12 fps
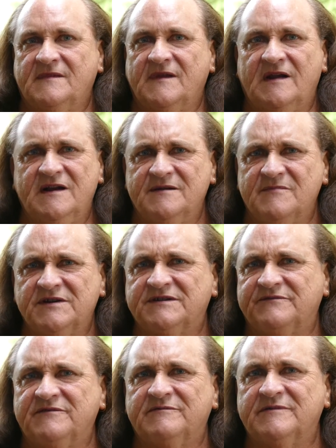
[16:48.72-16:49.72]
And most
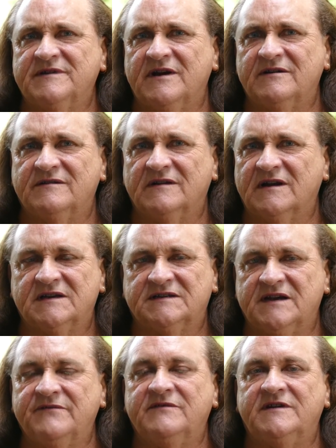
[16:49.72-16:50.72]
of you would know the last
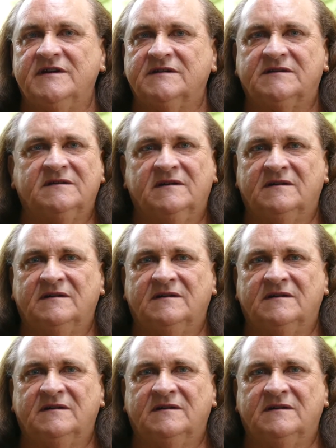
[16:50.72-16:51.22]
seven years,